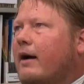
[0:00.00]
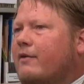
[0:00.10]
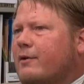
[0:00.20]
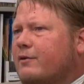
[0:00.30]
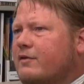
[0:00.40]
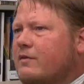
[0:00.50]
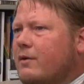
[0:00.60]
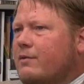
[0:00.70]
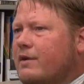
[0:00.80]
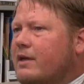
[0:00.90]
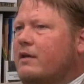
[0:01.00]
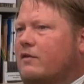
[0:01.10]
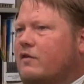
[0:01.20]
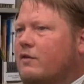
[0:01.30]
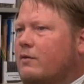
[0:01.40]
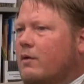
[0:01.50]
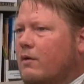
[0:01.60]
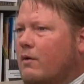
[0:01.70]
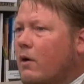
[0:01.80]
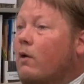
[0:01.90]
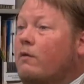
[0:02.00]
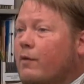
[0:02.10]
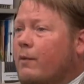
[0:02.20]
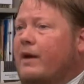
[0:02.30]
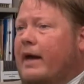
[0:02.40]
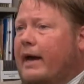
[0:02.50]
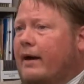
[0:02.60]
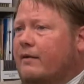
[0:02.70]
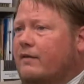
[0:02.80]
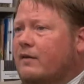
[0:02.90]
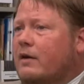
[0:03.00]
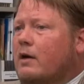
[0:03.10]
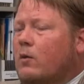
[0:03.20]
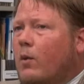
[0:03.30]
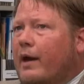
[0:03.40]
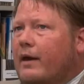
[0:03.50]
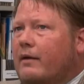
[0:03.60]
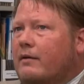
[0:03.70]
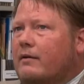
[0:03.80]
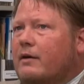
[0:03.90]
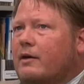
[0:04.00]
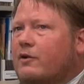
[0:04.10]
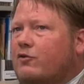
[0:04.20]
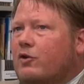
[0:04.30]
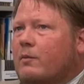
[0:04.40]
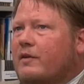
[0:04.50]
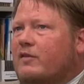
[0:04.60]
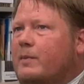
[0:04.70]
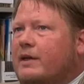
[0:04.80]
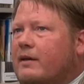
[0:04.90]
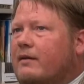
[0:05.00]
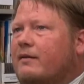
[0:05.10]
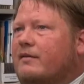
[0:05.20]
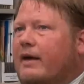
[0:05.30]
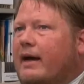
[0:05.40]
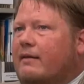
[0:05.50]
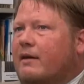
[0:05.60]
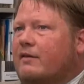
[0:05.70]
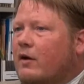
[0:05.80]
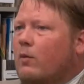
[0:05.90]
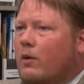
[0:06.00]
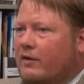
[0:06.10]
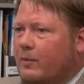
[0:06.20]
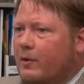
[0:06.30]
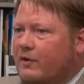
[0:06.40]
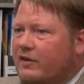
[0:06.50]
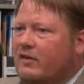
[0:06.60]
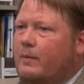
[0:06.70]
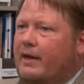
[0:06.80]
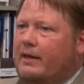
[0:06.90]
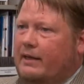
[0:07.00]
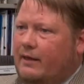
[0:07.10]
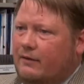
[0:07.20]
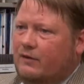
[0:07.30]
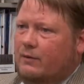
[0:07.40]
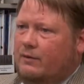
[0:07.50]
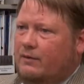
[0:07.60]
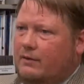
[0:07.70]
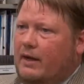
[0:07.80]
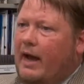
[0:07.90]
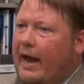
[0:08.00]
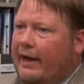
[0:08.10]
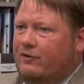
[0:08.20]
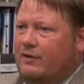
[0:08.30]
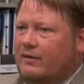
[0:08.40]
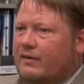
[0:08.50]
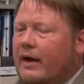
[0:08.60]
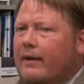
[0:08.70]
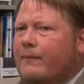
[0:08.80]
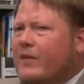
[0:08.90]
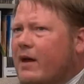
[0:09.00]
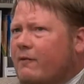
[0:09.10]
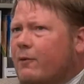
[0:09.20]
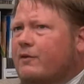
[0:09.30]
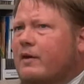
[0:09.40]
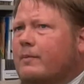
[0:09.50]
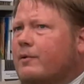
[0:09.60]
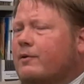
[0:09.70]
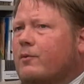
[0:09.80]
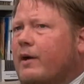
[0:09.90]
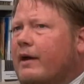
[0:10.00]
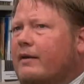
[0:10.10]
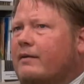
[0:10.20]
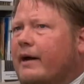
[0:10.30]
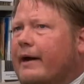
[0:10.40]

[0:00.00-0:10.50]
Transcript: there's no need to overreact when Germans begin to say they don't want to participate in certain actions. For example, when